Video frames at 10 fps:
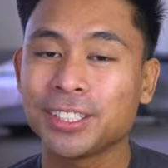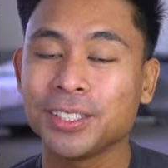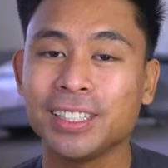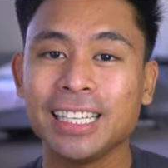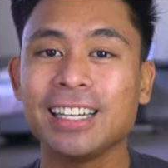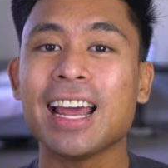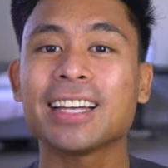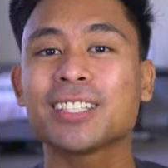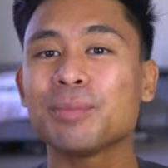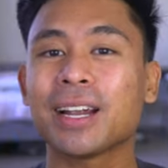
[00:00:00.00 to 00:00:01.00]
to the
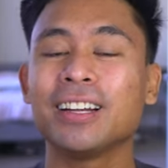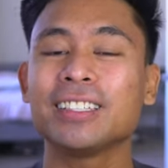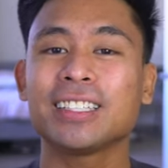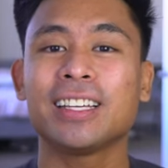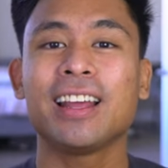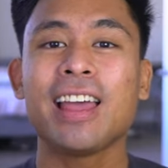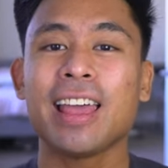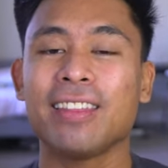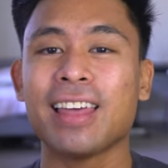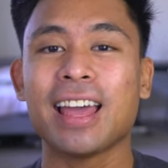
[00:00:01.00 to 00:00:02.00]
next comparison,
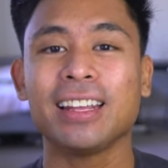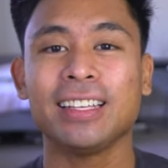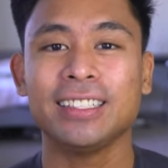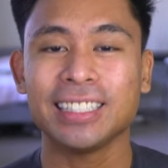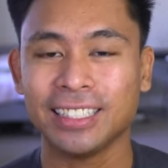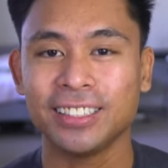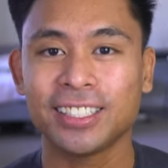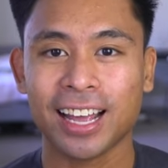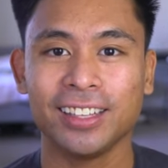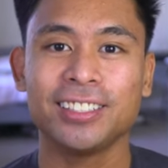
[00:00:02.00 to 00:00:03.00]
and that is
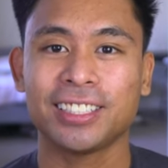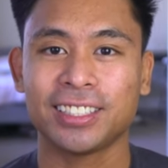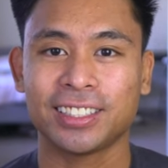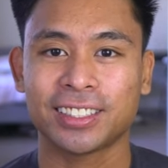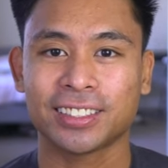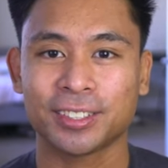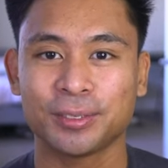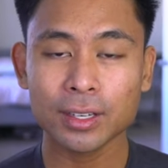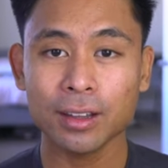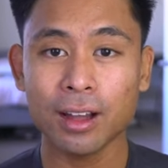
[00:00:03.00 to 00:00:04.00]
intelligence.
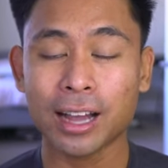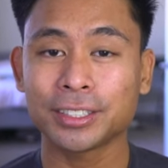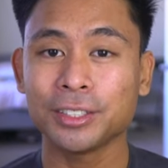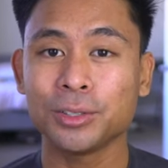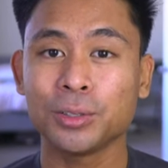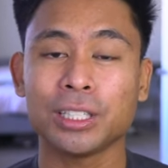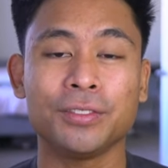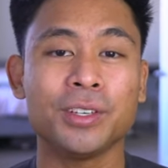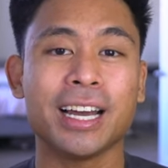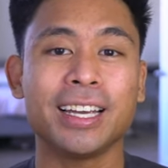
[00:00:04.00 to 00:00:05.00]
Aussiedoodles, if
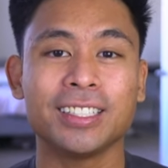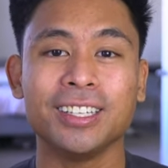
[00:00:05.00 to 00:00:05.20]
you guys